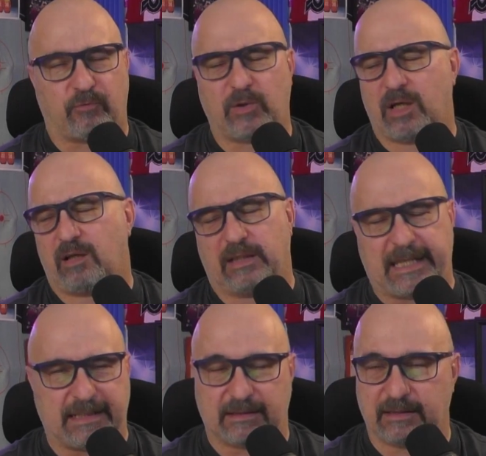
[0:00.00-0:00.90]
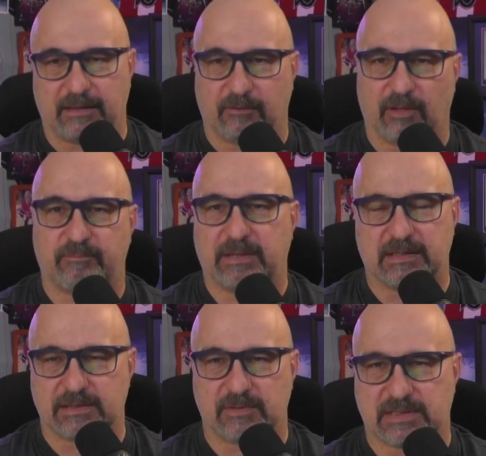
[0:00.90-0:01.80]
We all hated Lindy Ruff because
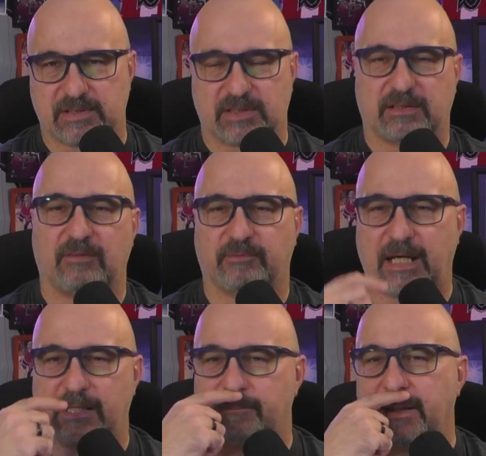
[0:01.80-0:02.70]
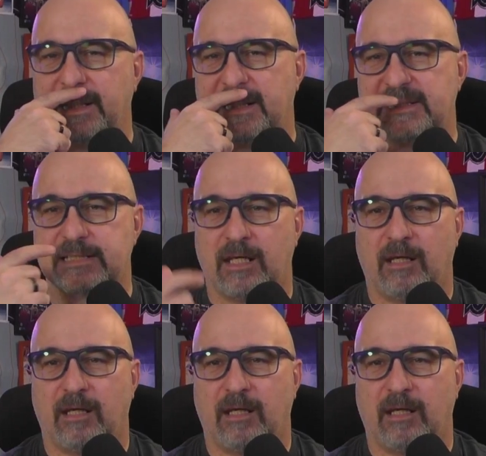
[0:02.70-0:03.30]
it was such a tough guy to play against.